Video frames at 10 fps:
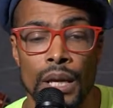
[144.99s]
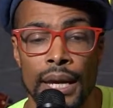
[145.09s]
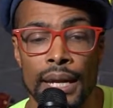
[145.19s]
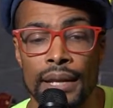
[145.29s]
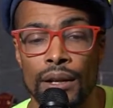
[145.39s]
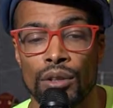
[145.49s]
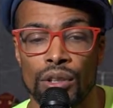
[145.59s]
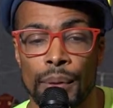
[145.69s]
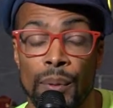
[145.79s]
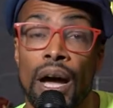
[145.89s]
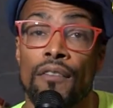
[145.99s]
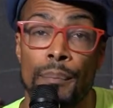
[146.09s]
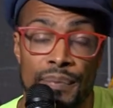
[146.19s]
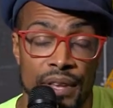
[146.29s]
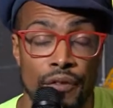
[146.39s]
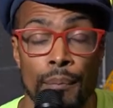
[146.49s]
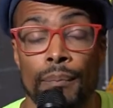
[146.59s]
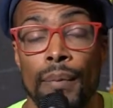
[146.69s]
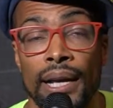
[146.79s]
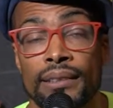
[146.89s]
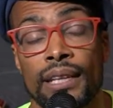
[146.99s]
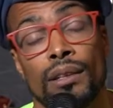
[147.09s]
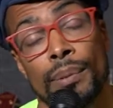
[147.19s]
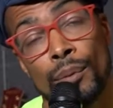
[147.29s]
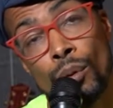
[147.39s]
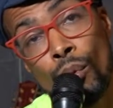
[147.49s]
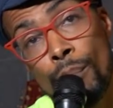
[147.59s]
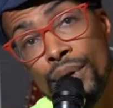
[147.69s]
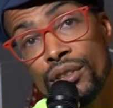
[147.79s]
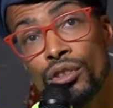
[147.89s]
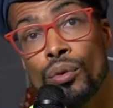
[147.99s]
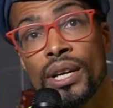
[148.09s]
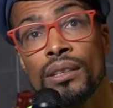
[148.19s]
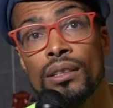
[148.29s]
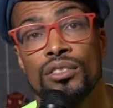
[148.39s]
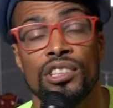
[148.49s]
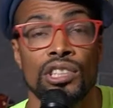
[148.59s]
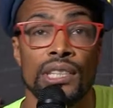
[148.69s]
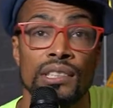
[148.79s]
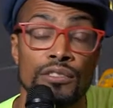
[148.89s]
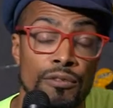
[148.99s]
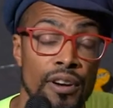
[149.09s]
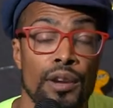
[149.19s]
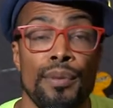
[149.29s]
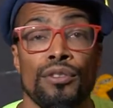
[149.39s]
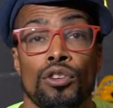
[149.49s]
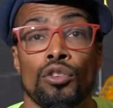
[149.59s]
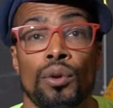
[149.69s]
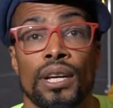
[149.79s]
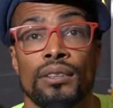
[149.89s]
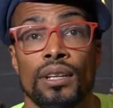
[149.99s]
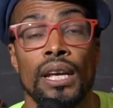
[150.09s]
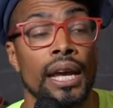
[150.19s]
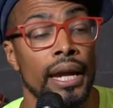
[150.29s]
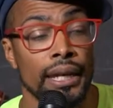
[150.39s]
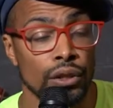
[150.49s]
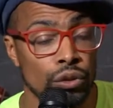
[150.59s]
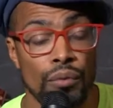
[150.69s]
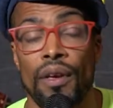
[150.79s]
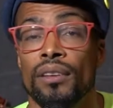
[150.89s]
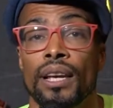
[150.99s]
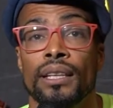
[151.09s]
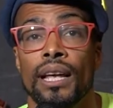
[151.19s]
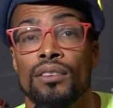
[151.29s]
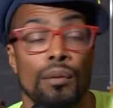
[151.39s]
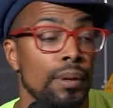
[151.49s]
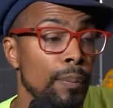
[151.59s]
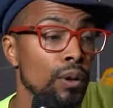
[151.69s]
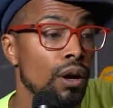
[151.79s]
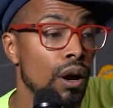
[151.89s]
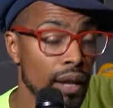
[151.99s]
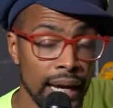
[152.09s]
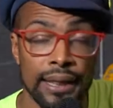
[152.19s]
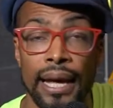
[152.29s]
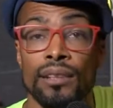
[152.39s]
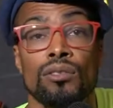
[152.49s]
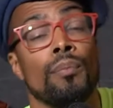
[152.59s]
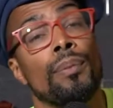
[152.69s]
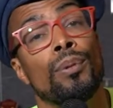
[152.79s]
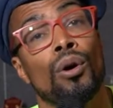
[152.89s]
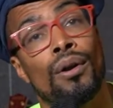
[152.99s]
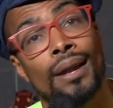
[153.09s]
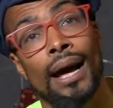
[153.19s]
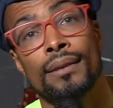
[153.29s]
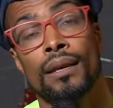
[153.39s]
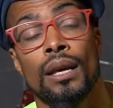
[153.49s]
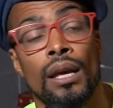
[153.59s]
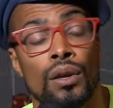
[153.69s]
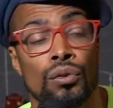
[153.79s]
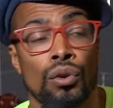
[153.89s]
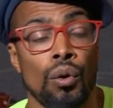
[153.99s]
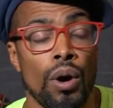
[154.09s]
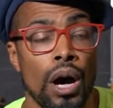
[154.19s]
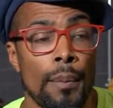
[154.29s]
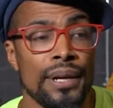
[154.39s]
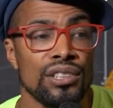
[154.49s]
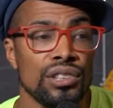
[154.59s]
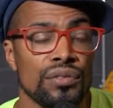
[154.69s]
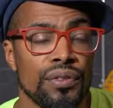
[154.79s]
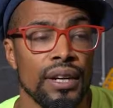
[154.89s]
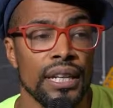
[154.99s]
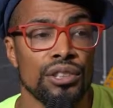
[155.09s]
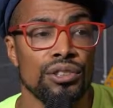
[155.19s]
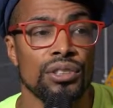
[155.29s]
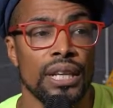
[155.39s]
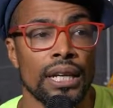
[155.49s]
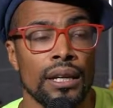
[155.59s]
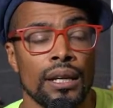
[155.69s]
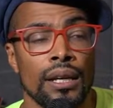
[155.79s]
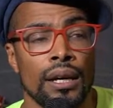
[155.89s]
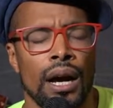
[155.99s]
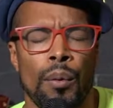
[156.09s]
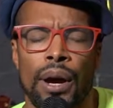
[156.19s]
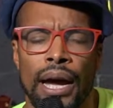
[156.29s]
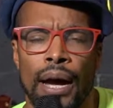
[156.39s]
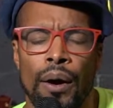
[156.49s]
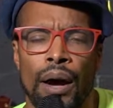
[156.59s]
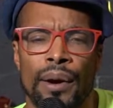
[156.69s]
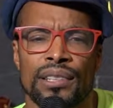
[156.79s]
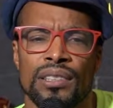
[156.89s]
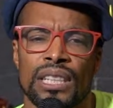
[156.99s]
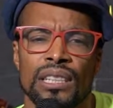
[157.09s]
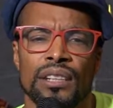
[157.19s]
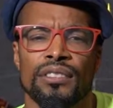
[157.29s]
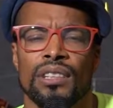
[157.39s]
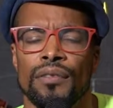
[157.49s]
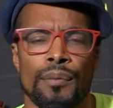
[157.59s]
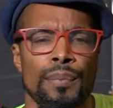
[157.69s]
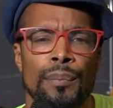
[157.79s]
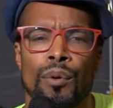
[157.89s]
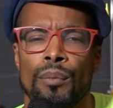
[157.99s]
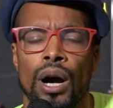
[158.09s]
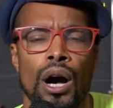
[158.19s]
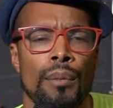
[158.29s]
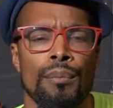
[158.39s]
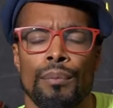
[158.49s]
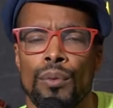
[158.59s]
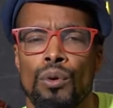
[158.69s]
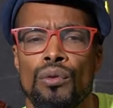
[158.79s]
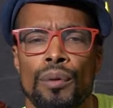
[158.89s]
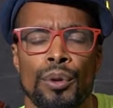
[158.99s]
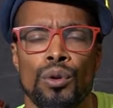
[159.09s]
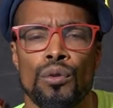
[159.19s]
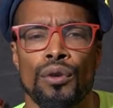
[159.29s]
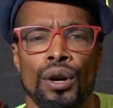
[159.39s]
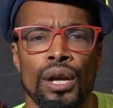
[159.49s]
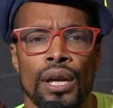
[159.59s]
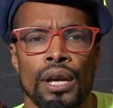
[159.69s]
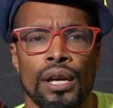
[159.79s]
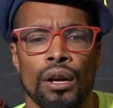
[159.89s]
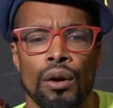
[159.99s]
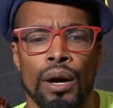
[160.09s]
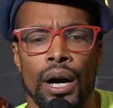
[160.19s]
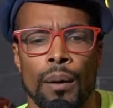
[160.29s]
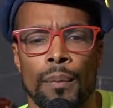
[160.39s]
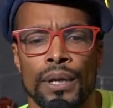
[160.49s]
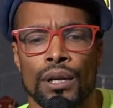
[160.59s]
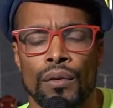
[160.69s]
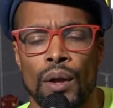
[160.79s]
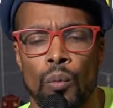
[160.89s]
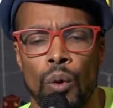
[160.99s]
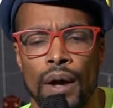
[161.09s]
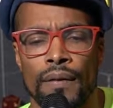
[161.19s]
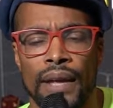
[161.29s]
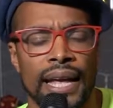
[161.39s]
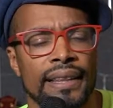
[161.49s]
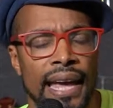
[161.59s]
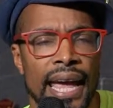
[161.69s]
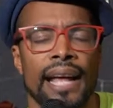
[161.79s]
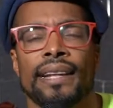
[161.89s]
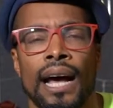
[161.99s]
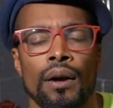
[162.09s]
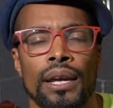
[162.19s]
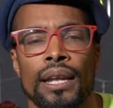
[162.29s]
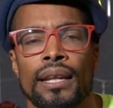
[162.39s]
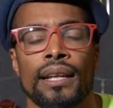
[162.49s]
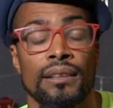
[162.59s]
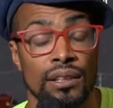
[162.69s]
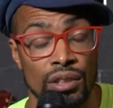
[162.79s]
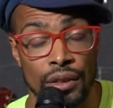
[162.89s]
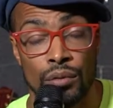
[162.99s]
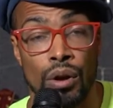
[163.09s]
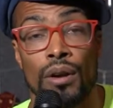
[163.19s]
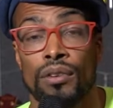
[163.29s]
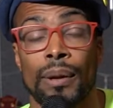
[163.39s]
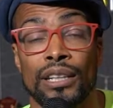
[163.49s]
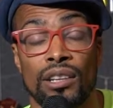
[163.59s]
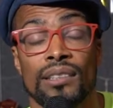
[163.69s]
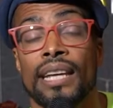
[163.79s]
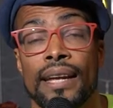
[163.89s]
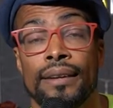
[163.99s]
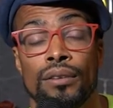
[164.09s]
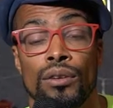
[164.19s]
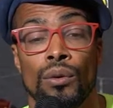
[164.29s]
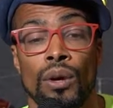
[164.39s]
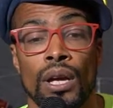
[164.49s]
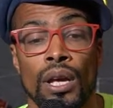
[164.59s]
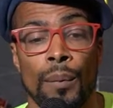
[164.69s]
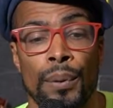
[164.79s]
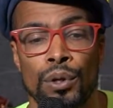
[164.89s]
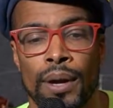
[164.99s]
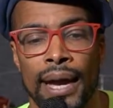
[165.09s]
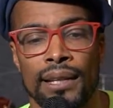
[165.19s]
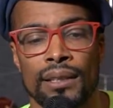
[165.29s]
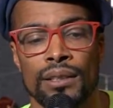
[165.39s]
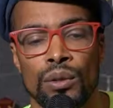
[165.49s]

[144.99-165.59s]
And, some people have a different mindset. Some people are more business-oriented. You see Jay-Z's very business-oriented, and he can do things like that. Some people are like that, and some people are not. So it's just very interesting how I see just different people move and maneuver. They want the handout, and there's nothing wrong if somebody does hand it to you, but you can't